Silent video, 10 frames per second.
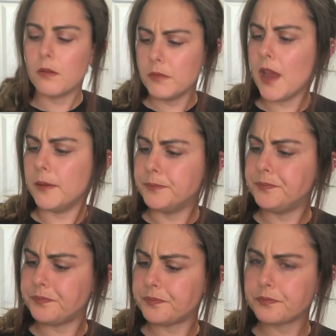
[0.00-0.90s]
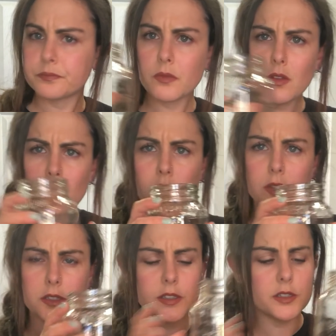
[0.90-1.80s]
Yeah. Oh,
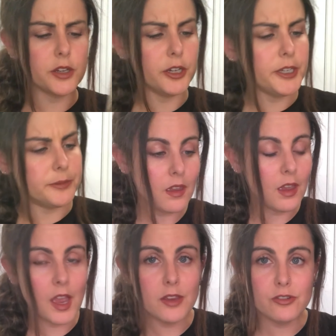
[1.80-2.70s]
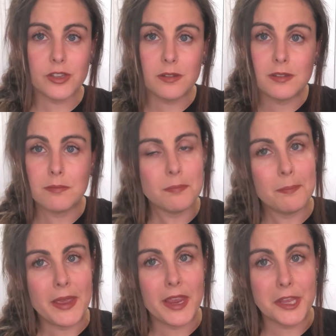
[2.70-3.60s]
this is good. I usually
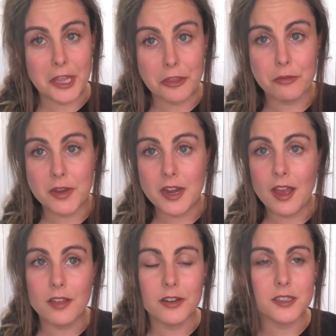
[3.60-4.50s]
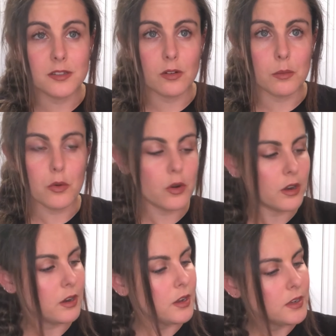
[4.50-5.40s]
pay like $3 or
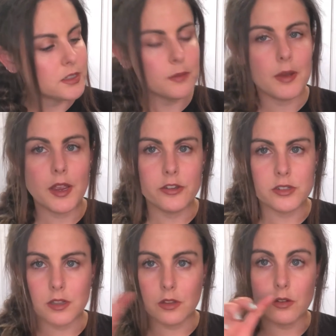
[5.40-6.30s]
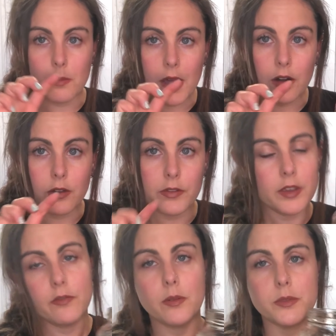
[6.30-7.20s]
more to buy just a little bottle of
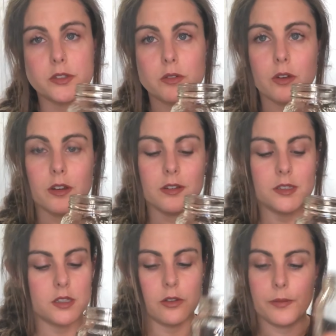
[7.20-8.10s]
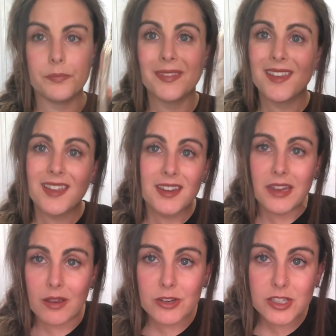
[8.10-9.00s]
it from the store. So
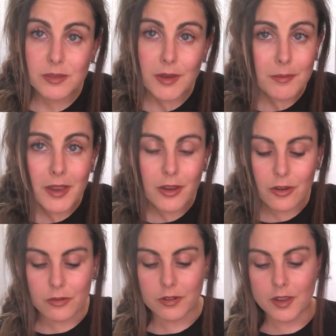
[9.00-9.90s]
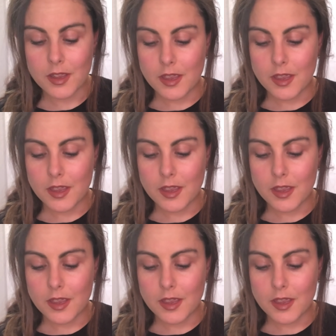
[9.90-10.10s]
now I just made my own.